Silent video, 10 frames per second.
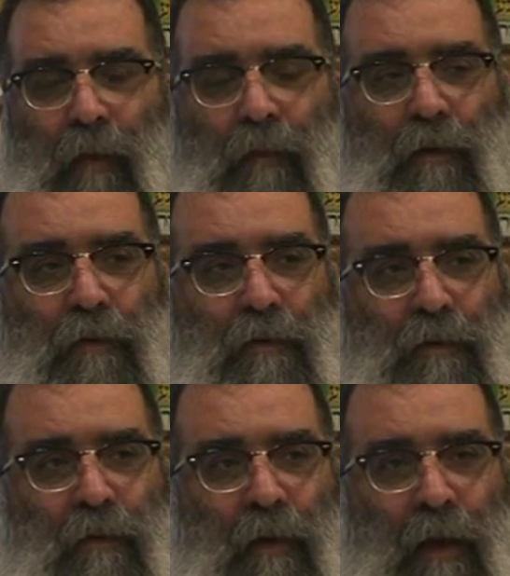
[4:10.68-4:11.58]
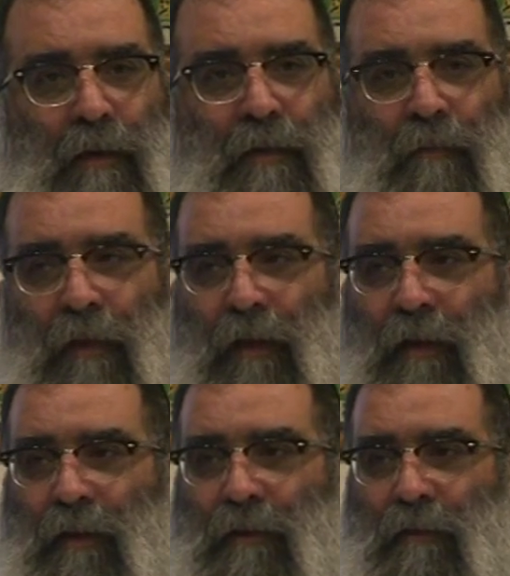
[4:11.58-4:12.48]
When the Jews don't act, somebody
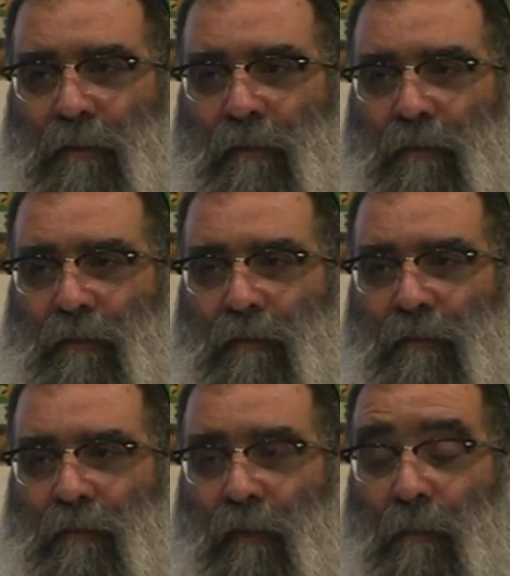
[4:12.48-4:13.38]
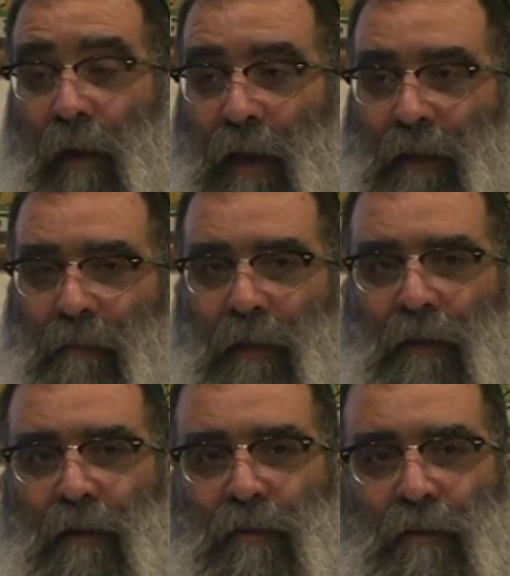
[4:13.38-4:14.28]
needs to remind them
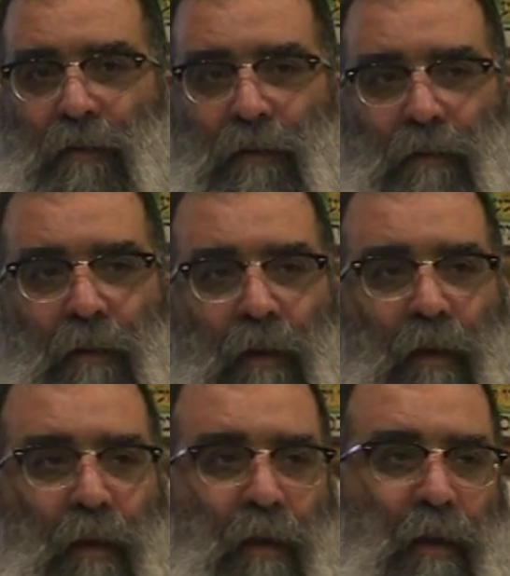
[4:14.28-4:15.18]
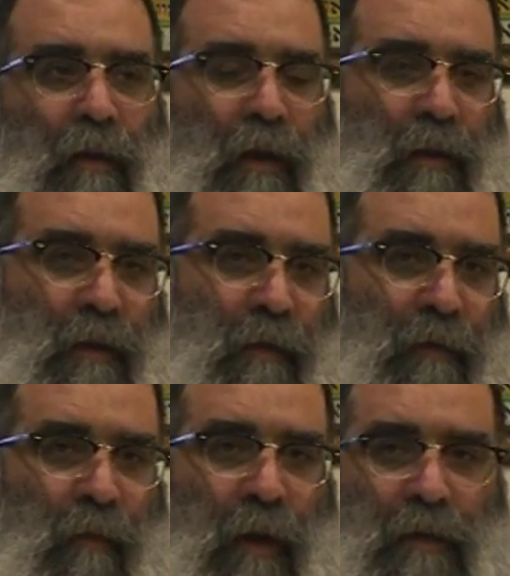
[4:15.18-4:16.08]
that they're Jews. There are
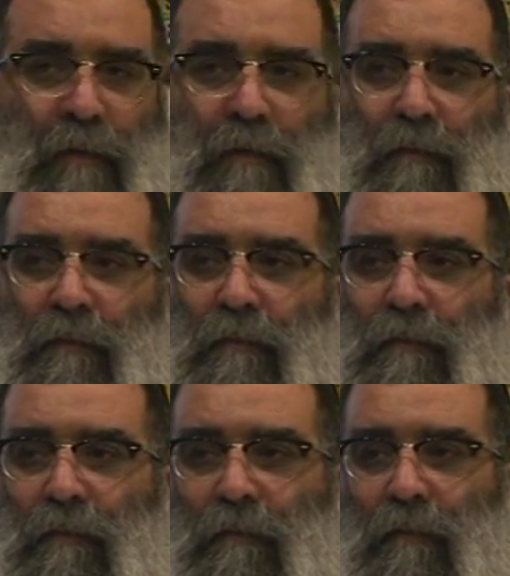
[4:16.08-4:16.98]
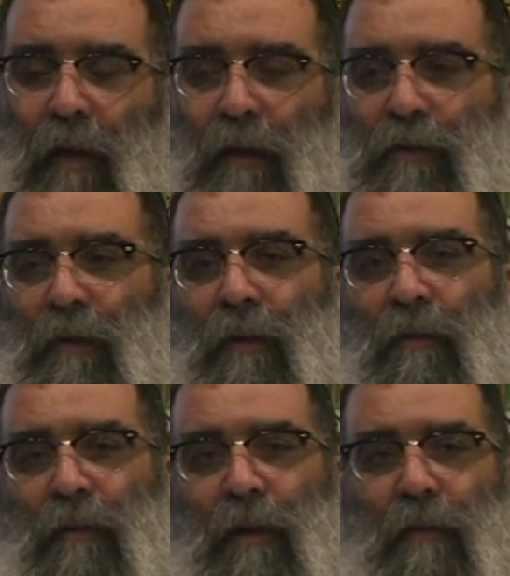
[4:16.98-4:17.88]
different ways. I'll show
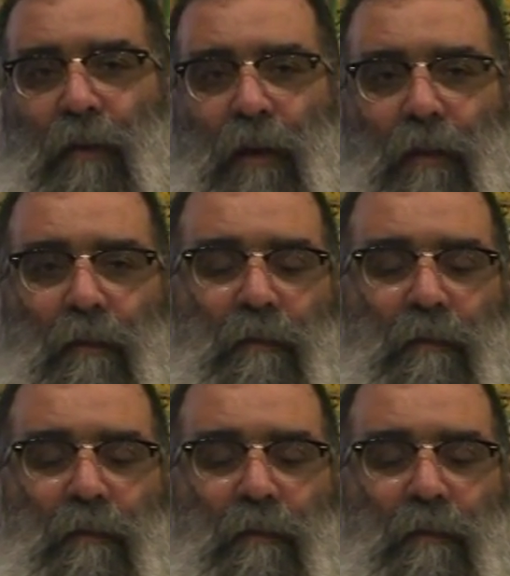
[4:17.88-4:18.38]
you a decree.